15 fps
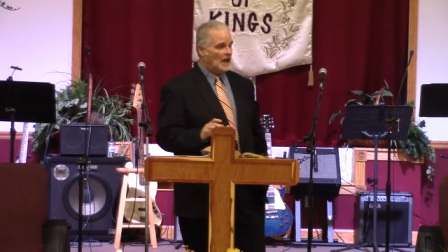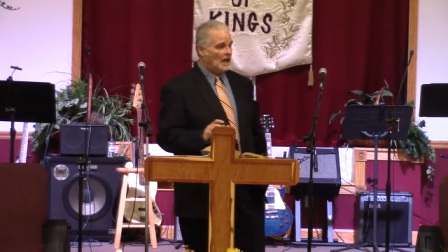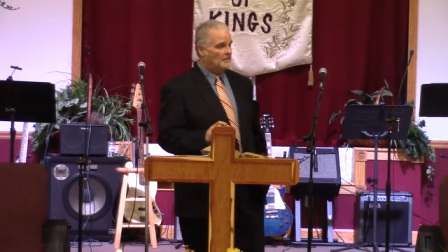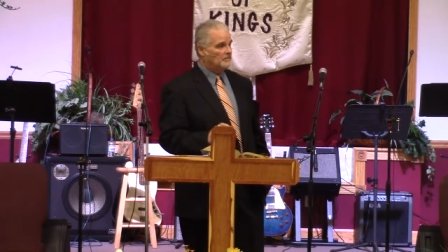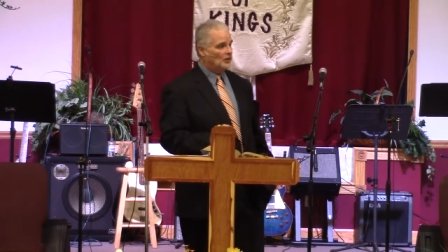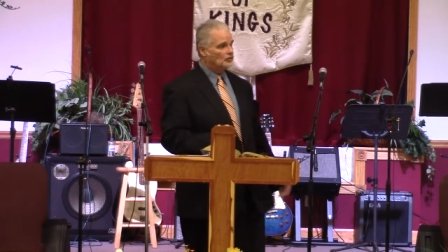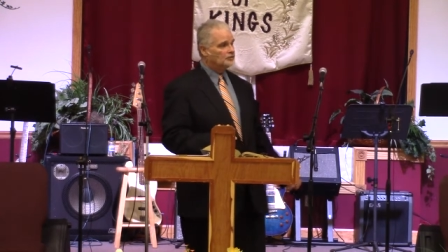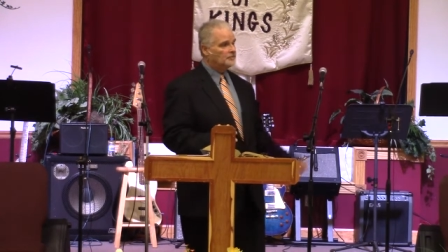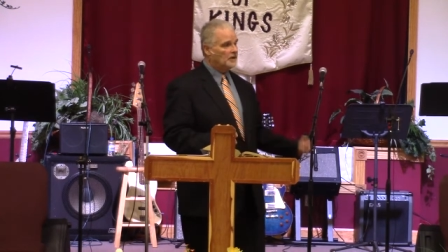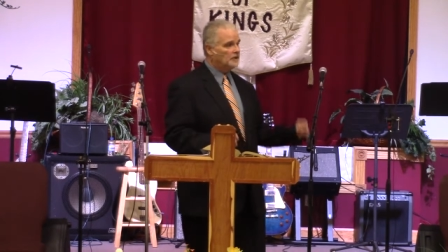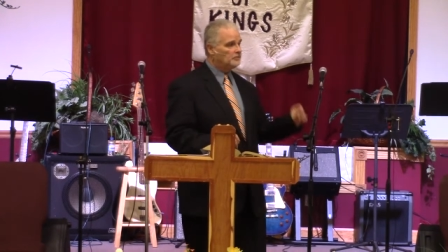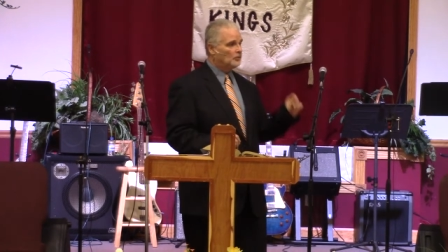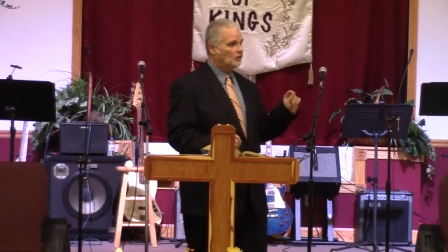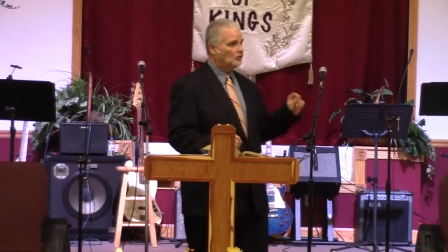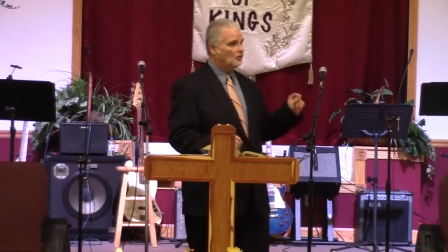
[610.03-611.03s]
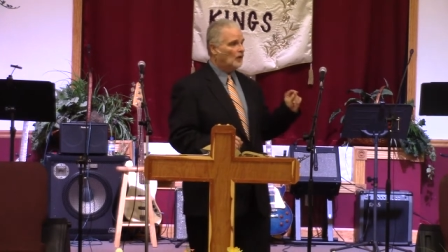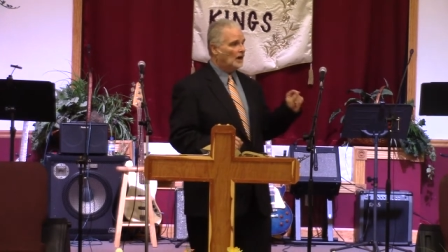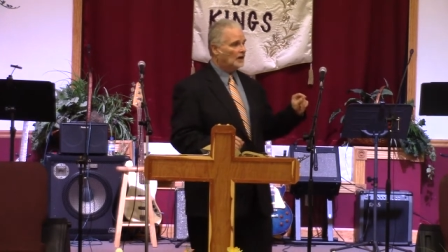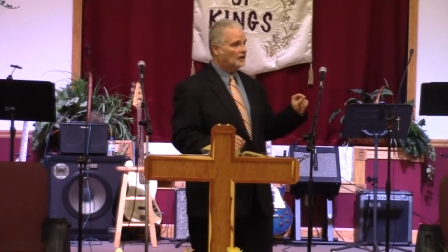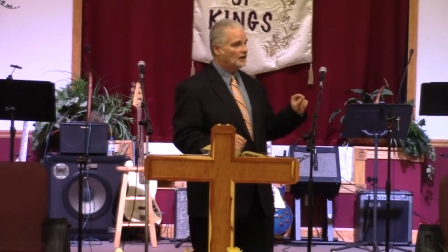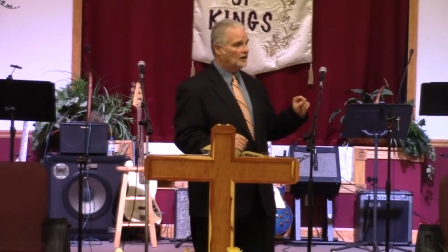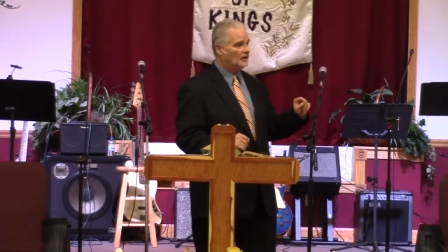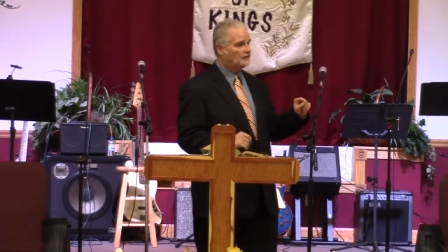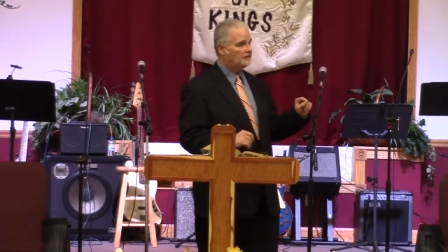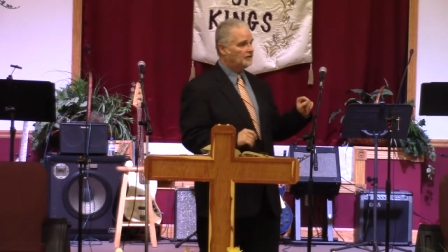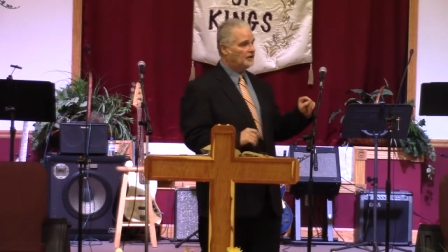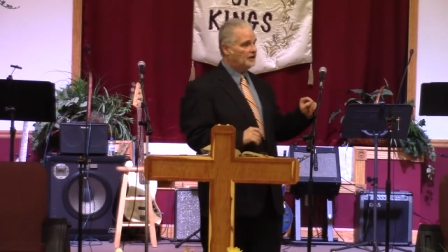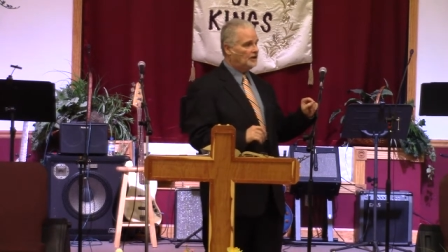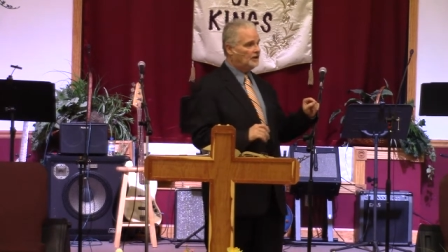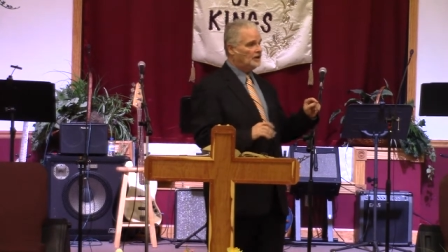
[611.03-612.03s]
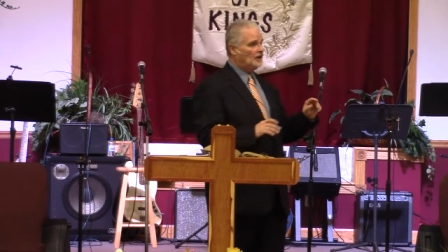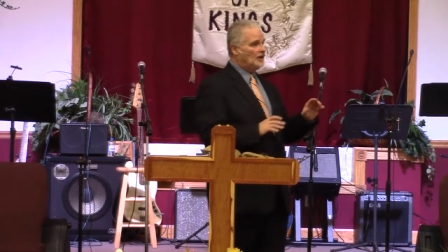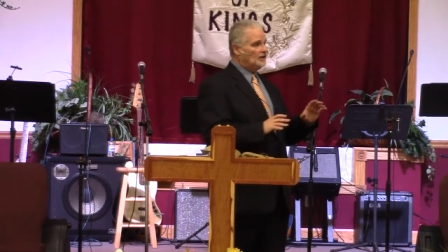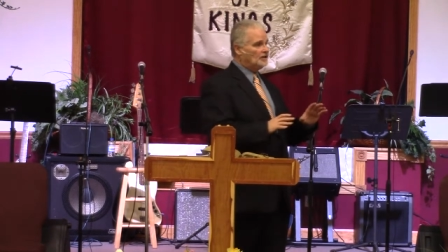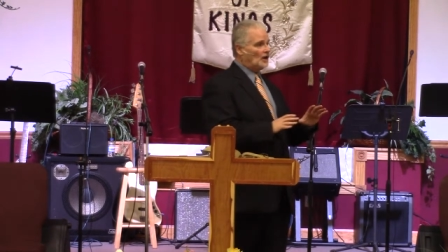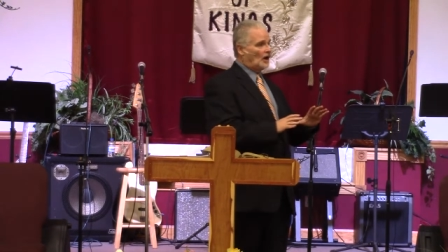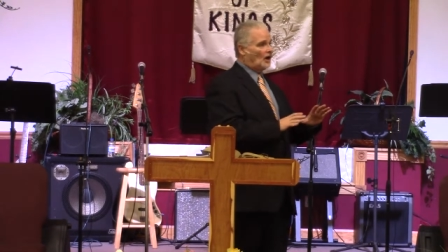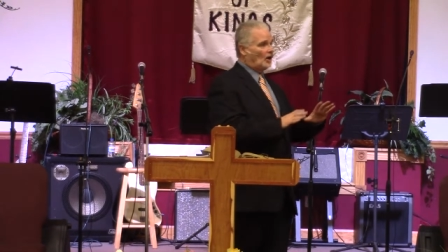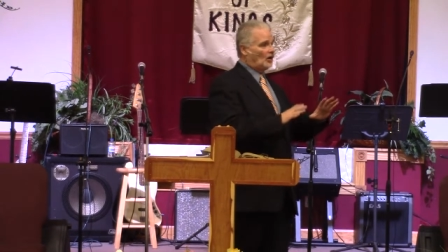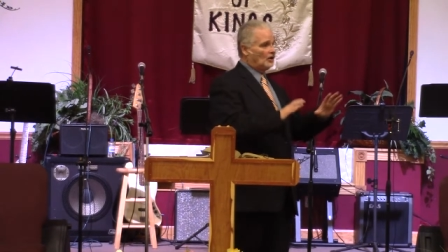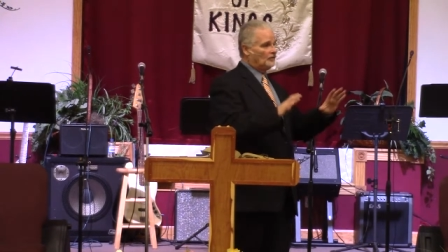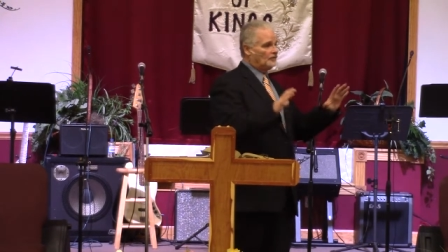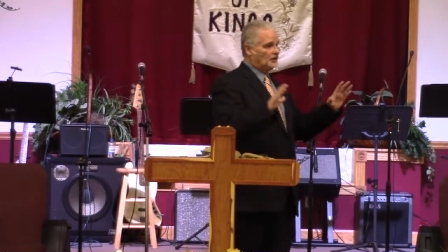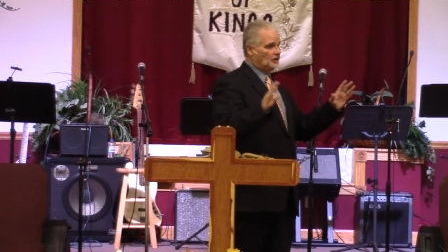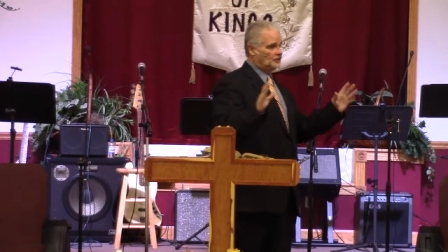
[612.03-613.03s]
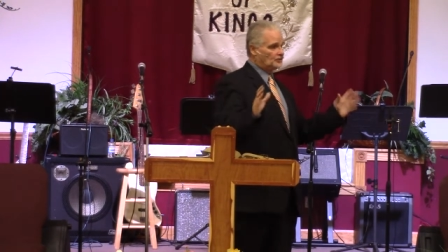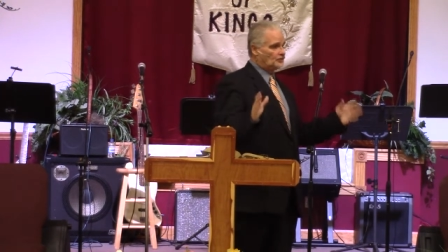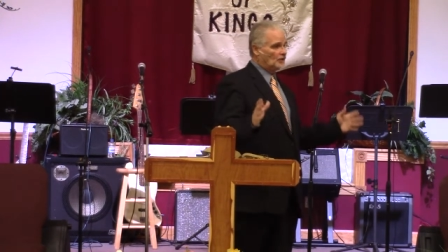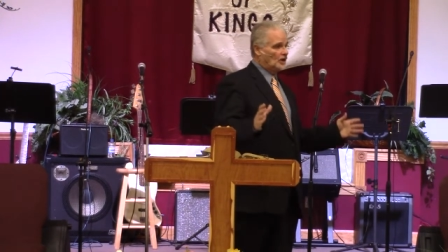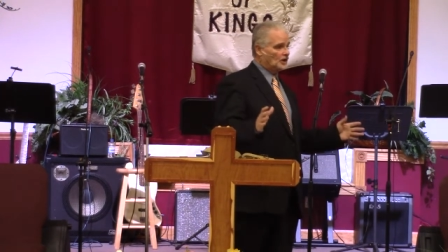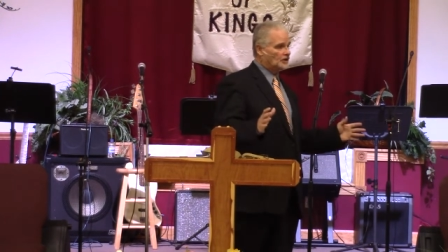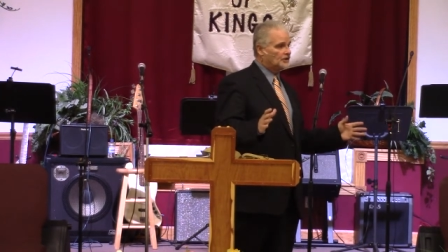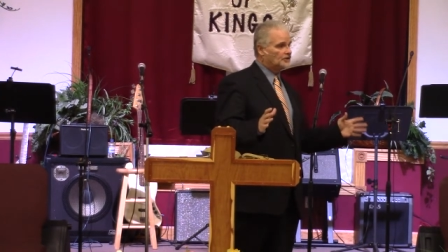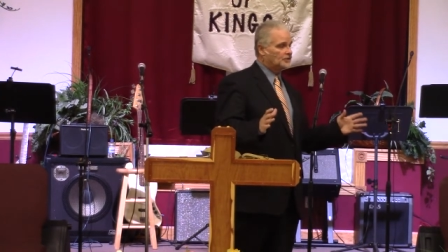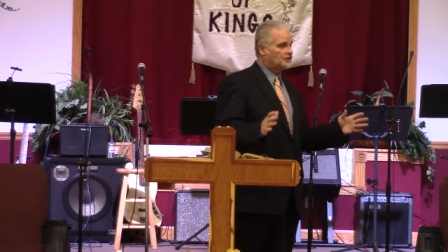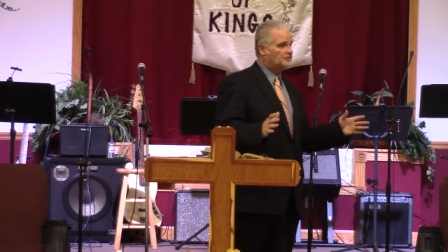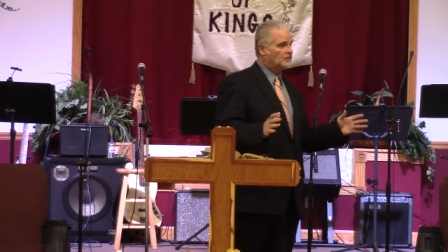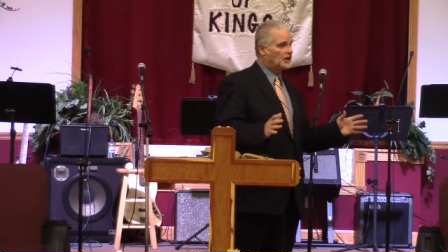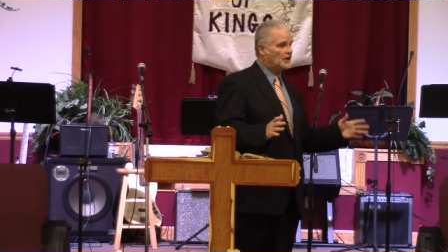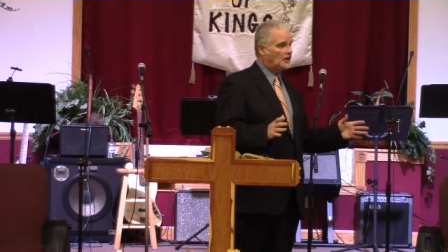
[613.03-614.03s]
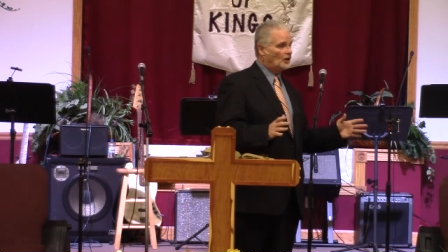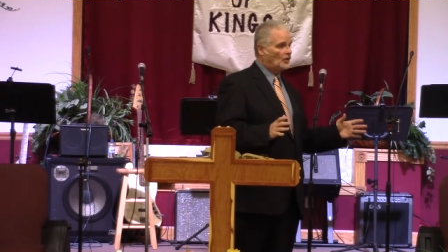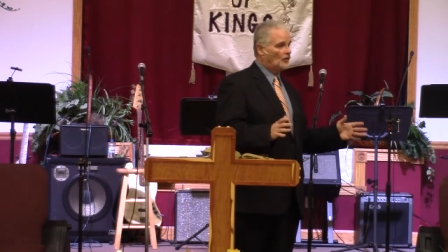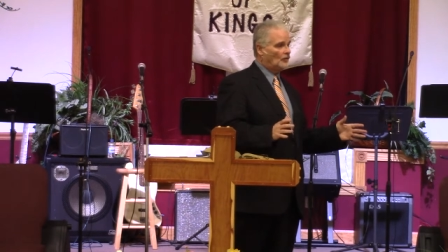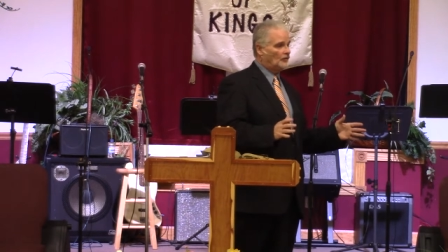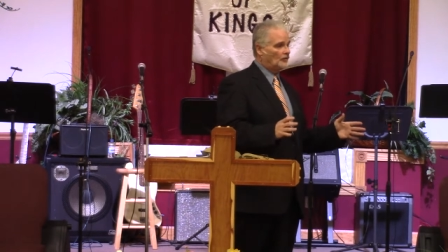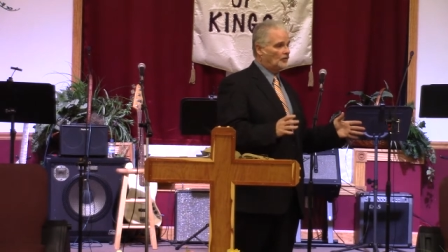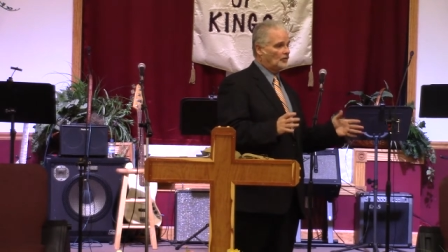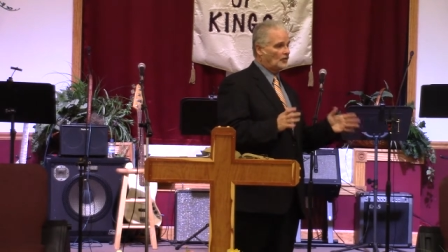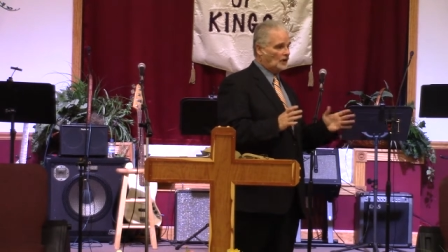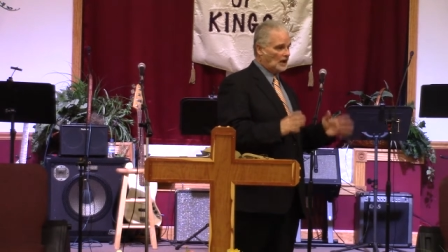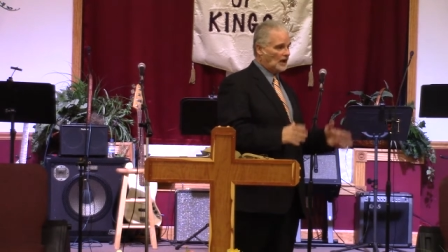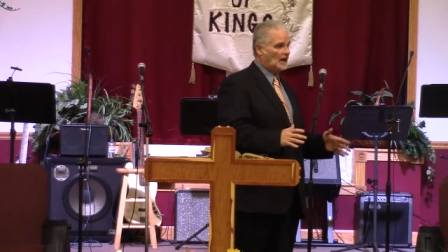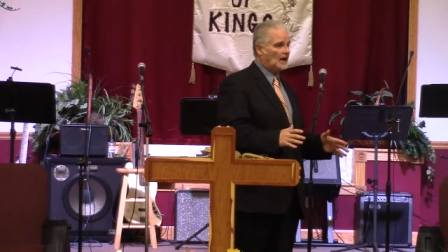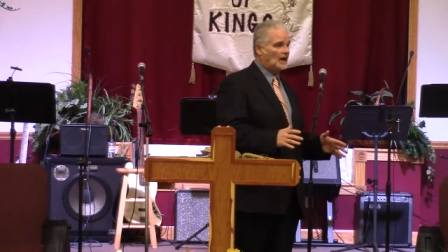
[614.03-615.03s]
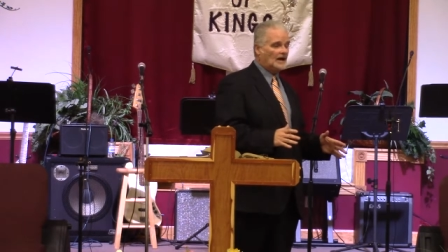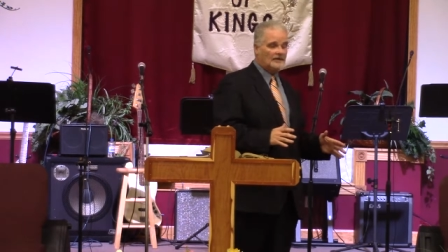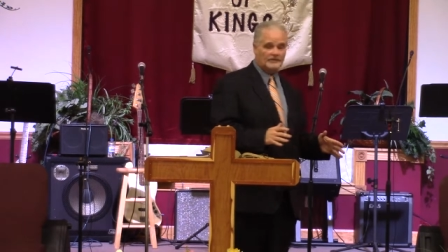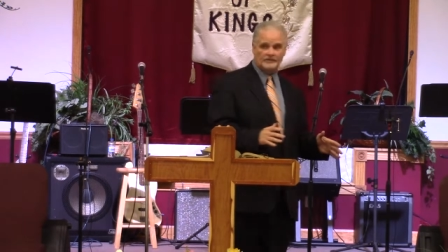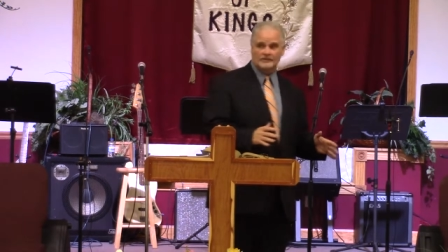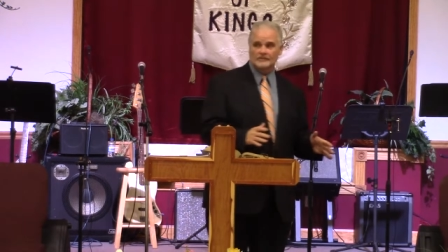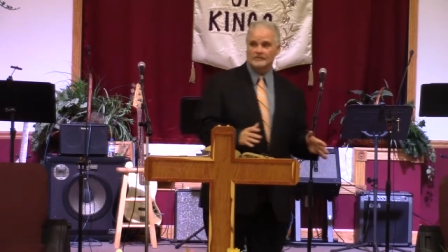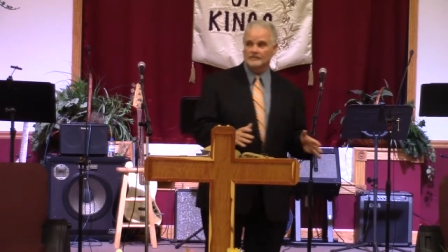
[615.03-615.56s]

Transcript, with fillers: And most people are quite confident all of this ruckus has been over life.